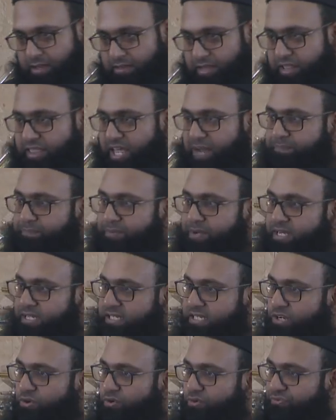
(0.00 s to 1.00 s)
that
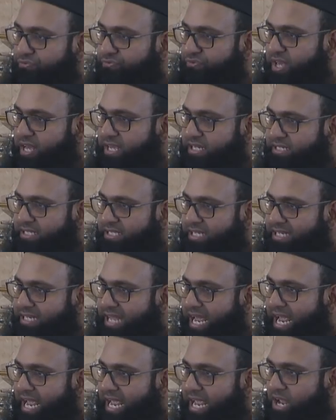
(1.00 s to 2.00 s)
person who fears the
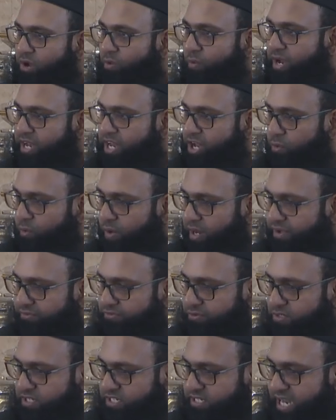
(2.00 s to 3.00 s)
day when he will
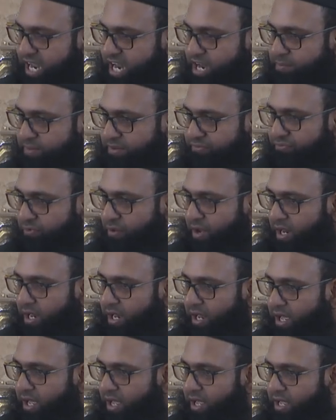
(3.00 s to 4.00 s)
have to stand before
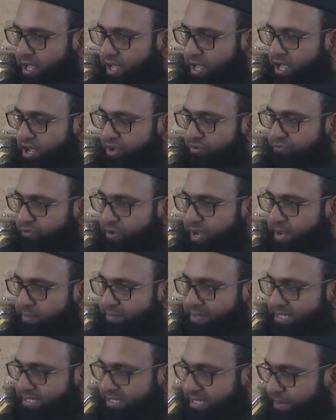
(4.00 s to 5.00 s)
Allah, for
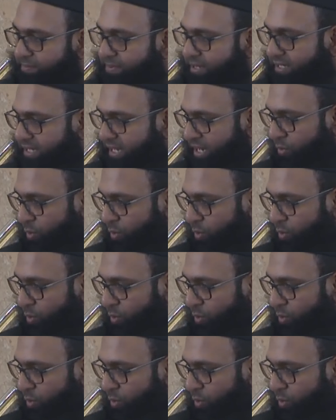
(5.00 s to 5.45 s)
him is double the